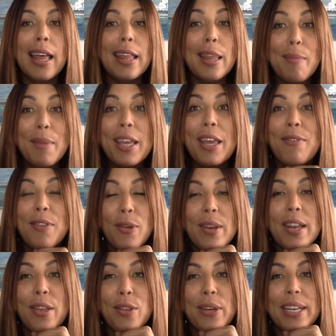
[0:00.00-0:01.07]
Let me give you
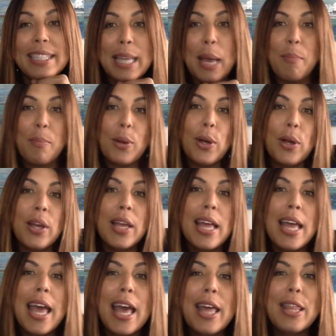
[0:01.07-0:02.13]
another example.
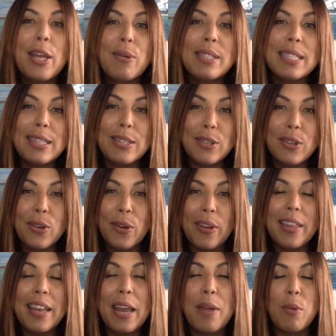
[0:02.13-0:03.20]
There was a little girl
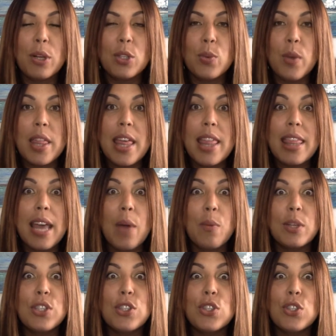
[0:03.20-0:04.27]
that I worked with that
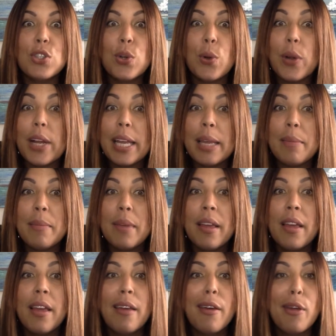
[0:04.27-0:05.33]
would scream,
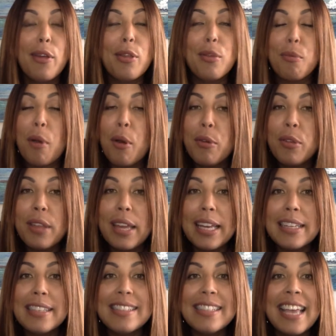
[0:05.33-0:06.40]
throw
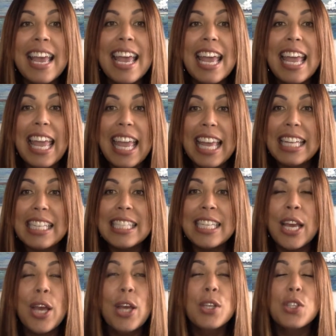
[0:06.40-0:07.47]
things, hit,
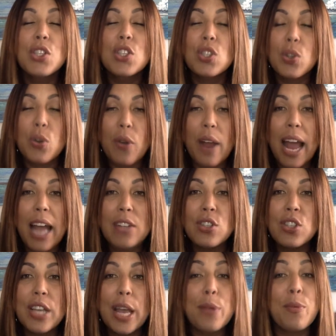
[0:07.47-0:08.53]

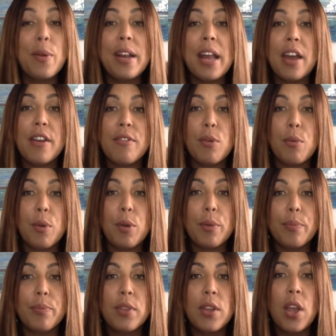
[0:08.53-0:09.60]
scratch, and run out of the
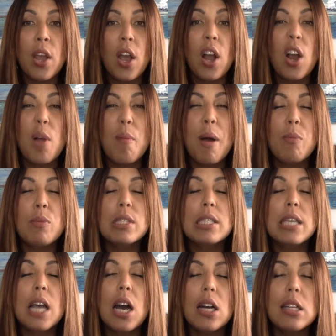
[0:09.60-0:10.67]
room. Her mom was
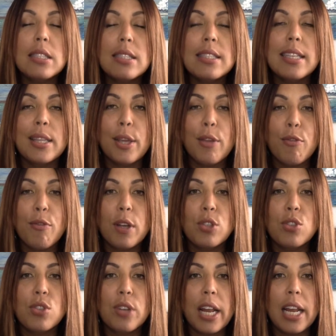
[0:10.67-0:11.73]
constantly
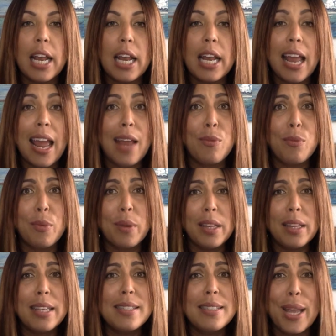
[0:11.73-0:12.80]
frustrated and
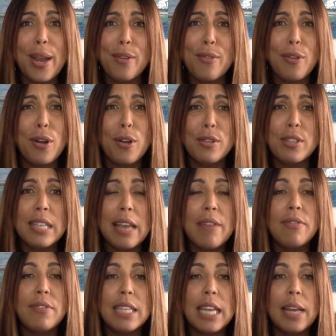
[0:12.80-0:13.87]
really scared for her
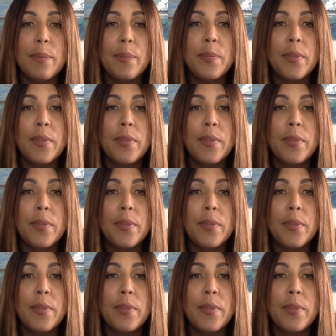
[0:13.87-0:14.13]
safety.